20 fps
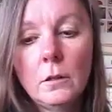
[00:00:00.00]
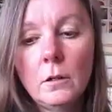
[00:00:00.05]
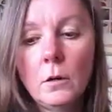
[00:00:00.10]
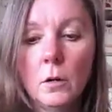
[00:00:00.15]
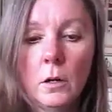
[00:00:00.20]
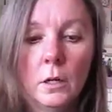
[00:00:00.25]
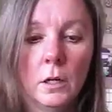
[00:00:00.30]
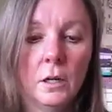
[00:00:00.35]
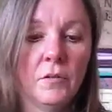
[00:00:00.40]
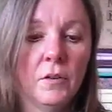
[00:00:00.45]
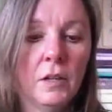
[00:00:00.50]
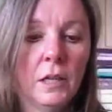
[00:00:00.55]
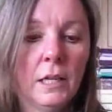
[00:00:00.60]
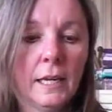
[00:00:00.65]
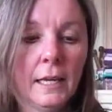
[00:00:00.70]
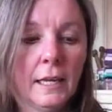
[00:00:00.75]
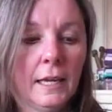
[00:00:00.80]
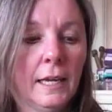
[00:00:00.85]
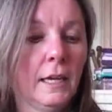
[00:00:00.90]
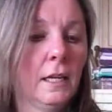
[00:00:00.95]
Oh, and I feel
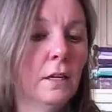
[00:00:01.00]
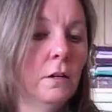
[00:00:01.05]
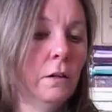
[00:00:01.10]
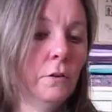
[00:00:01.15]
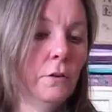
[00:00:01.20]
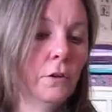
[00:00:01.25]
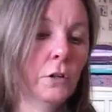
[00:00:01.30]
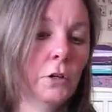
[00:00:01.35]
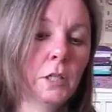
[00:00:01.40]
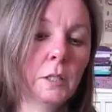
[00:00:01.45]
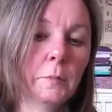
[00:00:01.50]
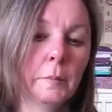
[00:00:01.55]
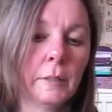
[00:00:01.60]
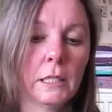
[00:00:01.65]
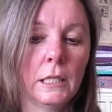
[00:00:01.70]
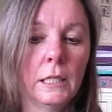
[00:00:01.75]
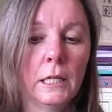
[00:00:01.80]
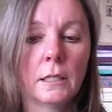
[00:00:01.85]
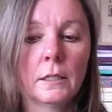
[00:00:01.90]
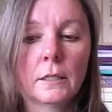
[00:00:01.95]
like a kid in their
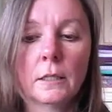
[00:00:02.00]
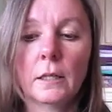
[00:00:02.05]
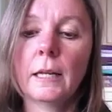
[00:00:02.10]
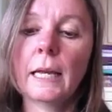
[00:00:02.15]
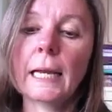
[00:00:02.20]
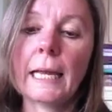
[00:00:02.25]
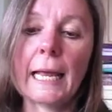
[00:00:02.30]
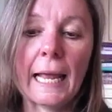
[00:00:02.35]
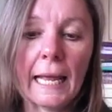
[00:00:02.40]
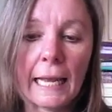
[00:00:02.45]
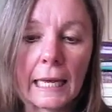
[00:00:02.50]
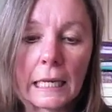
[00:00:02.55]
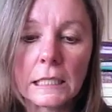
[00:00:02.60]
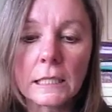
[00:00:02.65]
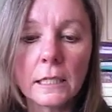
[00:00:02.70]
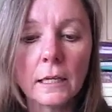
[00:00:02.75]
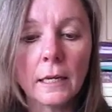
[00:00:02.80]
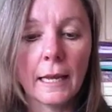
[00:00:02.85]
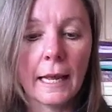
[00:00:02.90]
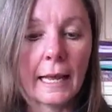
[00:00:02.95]
Christmas list. I'm like, and,
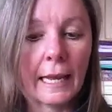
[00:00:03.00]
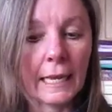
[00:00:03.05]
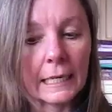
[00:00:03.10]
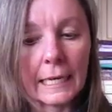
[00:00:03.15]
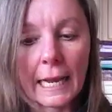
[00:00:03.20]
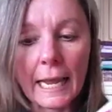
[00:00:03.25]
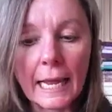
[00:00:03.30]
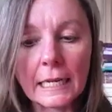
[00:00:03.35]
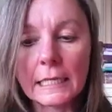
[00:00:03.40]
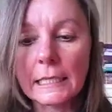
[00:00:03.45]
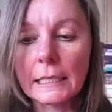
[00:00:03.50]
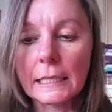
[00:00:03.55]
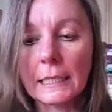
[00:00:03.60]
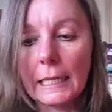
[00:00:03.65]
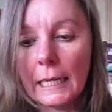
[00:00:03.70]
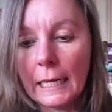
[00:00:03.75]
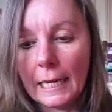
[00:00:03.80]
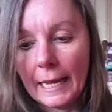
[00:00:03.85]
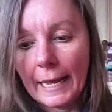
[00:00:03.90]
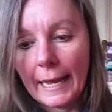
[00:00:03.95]
and, and,
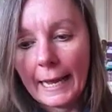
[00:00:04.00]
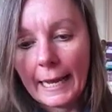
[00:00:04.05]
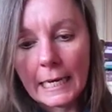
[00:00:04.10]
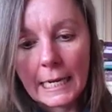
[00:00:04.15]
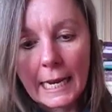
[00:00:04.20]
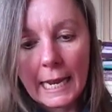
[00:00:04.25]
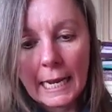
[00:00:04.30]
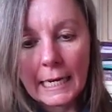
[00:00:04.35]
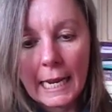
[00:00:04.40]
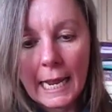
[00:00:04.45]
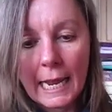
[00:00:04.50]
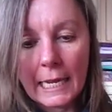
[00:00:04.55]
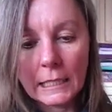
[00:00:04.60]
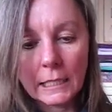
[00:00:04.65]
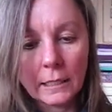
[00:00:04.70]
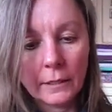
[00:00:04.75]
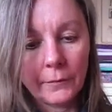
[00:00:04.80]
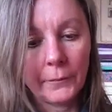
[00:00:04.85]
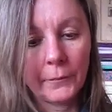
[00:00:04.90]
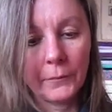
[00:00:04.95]
and, and,
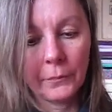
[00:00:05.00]
and.